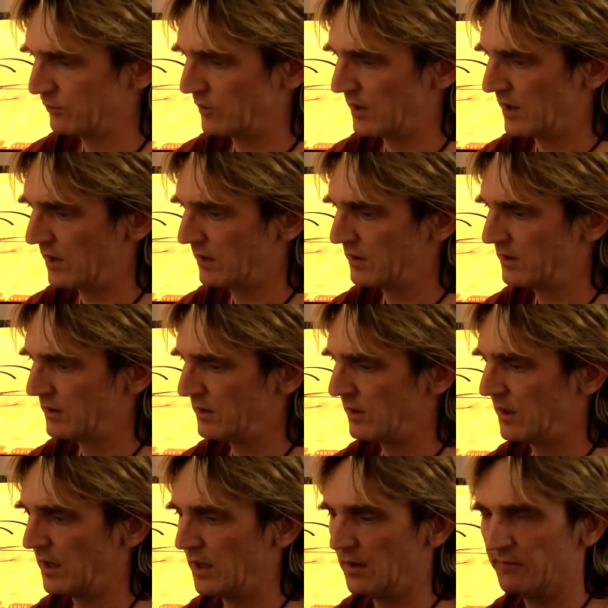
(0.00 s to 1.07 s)
well
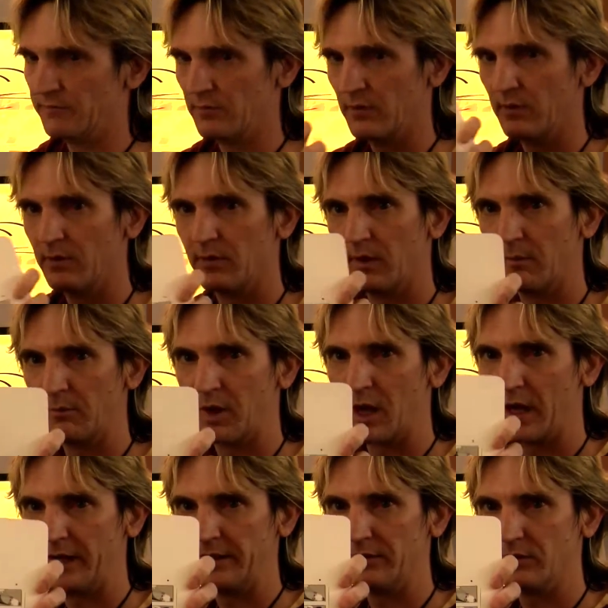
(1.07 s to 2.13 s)
for
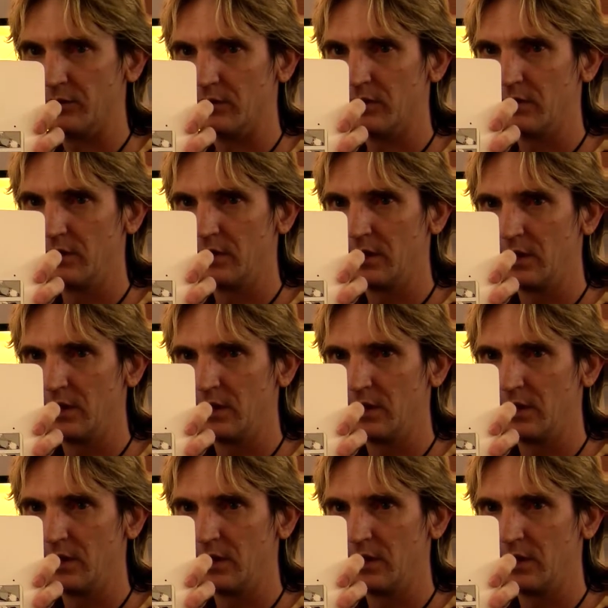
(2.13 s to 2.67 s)
applying your